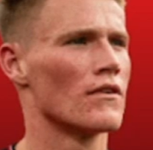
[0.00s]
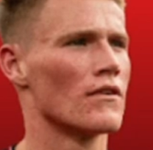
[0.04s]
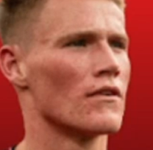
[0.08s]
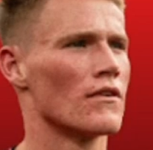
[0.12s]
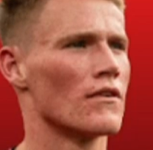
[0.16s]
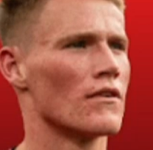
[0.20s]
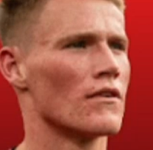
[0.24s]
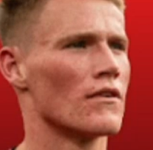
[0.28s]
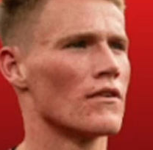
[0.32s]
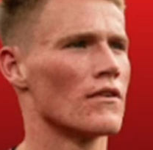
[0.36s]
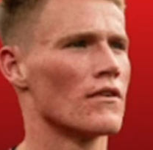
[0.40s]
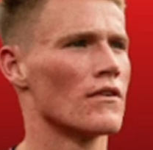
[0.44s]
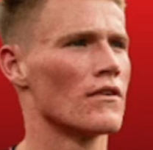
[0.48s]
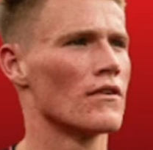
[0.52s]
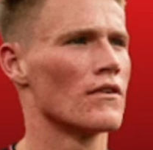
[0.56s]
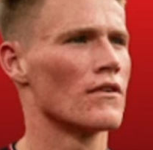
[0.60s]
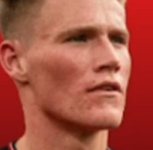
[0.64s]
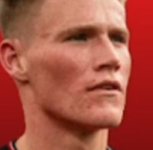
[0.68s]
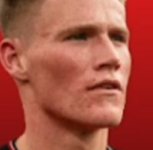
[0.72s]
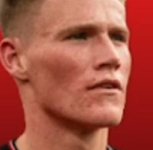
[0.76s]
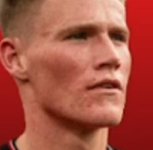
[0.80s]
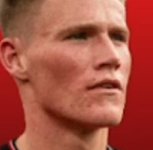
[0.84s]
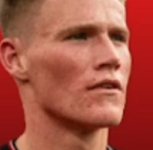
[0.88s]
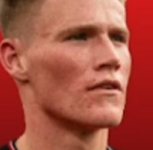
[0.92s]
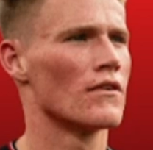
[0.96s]

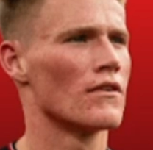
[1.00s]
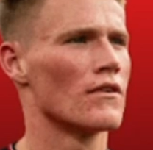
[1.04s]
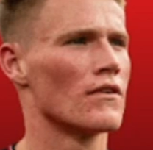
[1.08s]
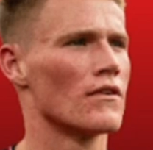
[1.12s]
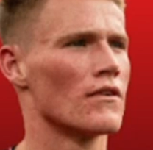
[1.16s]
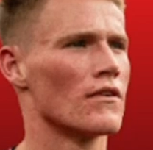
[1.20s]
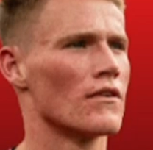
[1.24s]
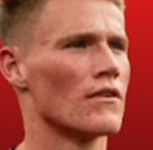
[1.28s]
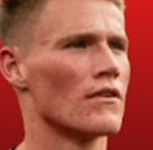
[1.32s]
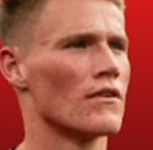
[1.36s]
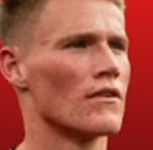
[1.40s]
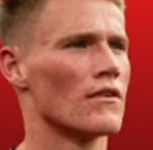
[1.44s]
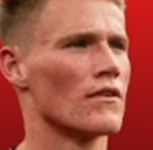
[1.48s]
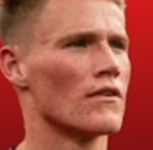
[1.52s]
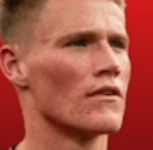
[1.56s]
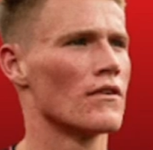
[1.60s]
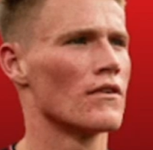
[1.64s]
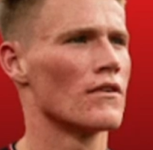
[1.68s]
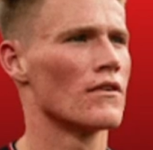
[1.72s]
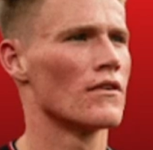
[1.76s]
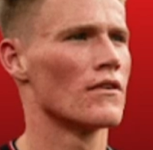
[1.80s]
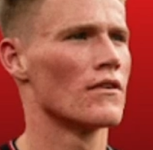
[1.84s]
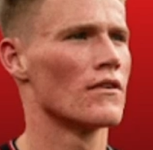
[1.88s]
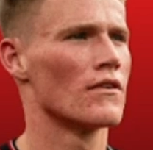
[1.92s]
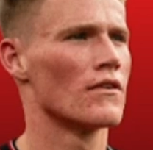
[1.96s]

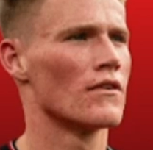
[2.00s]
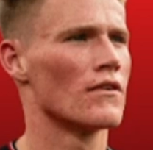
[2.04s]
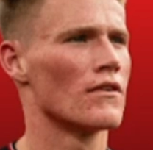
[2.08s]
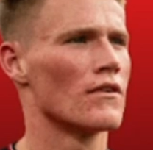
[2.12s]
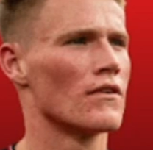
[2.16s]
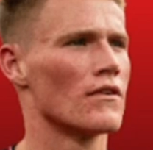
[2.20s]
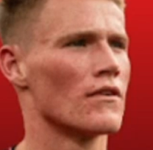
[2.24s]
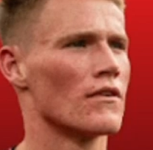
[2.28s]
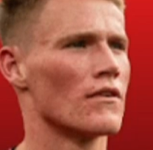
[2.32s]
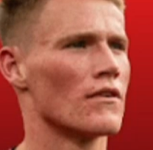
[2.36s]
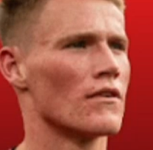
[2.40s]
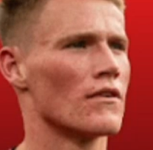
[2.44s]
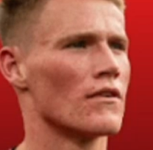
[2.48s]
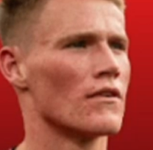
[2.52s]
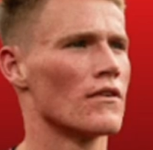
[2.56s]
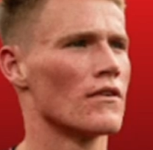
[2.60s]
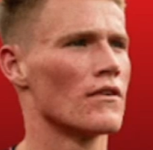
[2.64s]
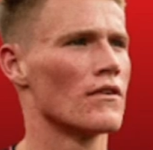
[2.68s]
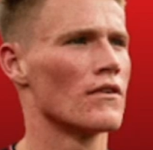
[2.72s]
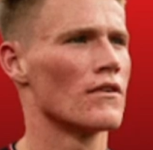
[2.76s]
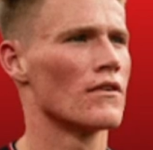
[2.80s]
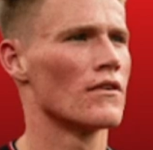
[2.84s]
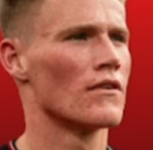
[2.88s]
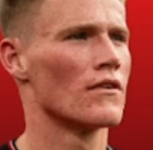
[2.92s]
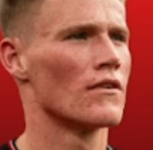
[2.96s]

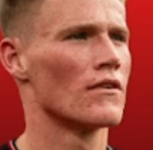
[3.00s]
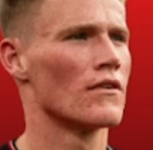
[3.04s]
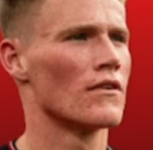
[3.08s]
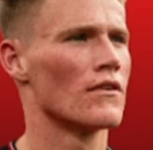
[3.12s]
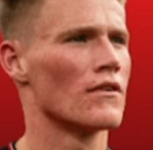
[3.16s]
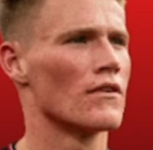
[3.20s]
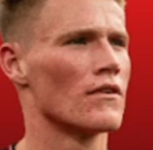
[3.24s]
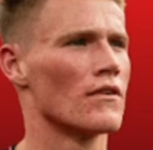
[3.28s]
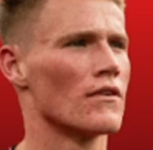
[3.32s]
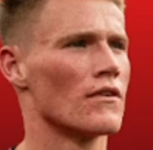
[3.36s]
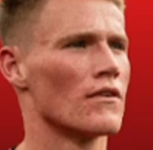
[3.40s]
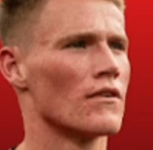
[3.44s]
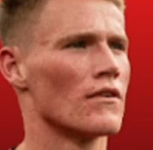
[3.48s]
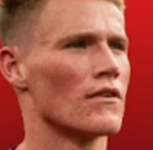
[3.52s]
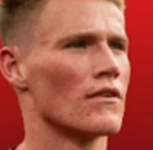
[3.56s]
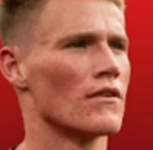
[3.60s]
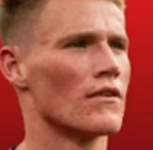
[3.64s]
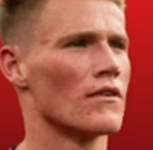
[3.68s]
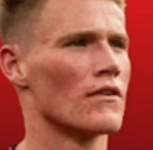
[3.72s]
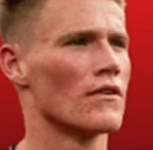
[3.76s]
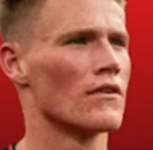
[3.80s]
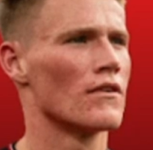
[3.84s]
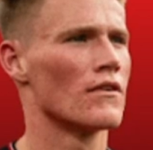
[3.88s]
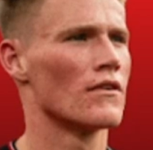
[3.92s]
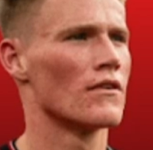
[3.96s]

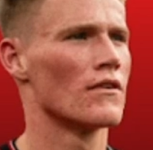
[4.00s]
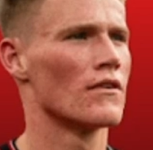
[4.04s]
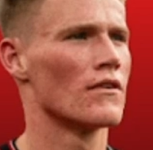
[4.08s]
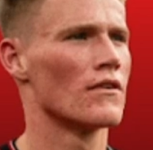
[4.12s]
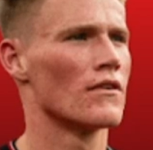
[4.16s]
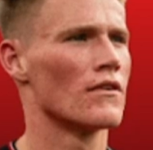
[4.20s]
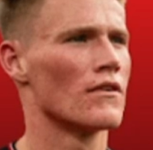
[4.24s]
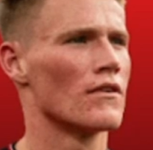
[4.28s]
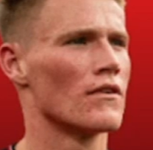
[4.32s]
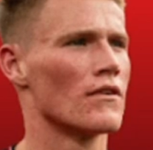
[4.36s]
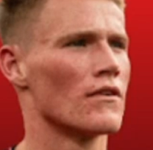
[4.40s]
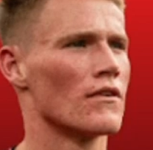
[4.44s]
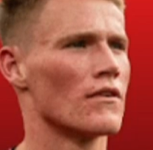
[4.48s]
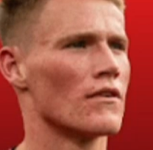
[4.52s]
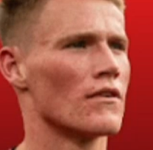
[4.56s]
This person isn't speaking.